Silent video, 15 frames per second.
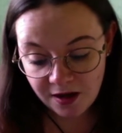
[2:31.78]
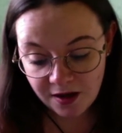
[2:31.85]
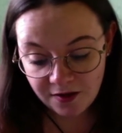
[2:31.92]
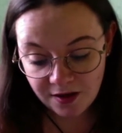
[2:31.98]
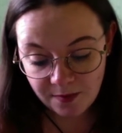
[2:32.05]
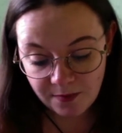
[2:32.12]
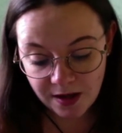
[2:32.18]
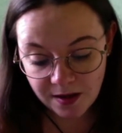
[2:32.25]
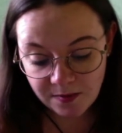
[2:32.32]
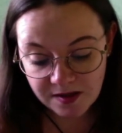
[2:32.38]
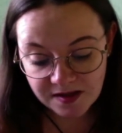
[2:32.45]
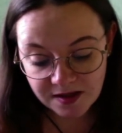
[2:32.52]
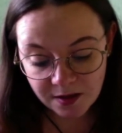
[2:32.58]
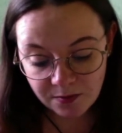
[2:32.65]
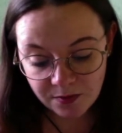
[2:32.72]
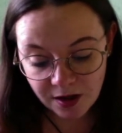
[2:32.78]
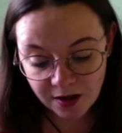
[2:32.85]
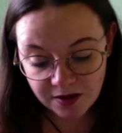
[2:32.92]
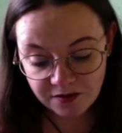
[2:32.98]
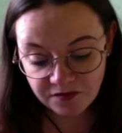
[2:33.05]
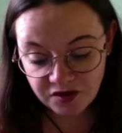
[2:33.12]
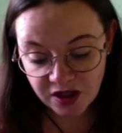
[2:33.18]
there may be some kind
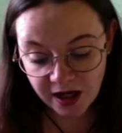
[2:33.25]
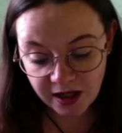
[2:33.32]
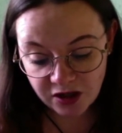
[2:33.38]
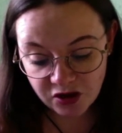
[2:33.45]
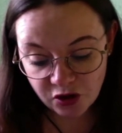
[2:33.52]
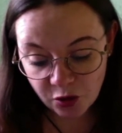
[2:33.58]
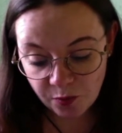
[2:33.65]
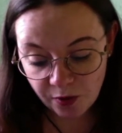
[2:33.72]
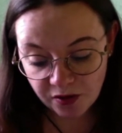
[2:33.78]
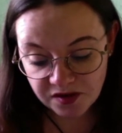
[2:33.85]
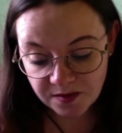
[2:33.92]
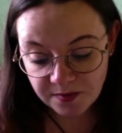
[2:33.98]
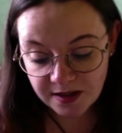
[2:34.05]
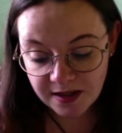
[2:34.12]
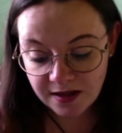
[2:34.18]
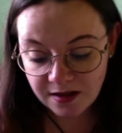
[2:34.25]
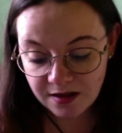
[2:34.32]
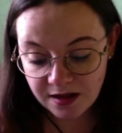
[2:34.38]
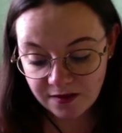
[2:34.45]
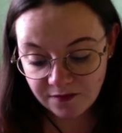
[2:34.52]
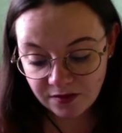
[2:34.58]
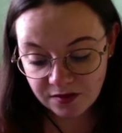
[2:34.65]
of change or possibly
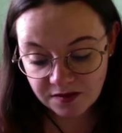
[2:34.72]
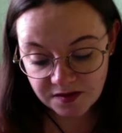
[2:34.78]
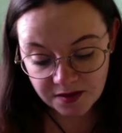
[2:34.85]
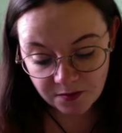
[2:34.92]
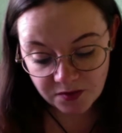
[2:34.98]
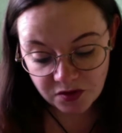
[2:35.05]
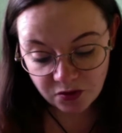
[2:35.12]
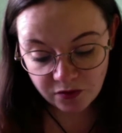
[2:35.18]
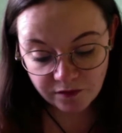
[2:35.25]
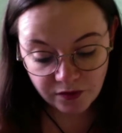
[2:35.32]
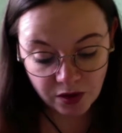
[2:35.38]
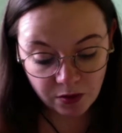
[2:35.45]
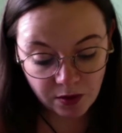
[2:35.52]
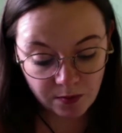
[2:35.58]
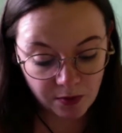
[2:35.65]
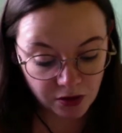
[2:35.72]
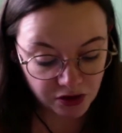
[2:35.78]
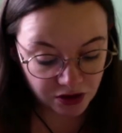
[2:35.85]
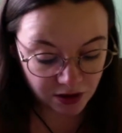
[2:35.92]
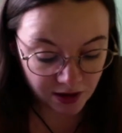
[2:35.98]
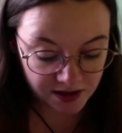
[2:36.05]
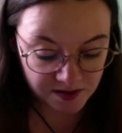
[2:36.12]
even some sort of new
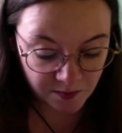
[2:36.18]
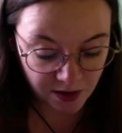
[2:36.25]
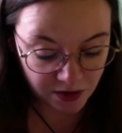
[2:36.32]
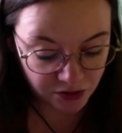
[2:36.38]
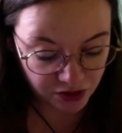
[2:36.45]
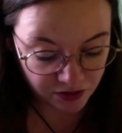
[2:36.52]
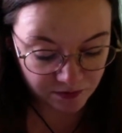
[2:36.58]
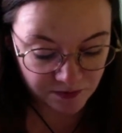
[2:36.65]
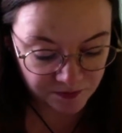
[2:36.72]
emotional explosion.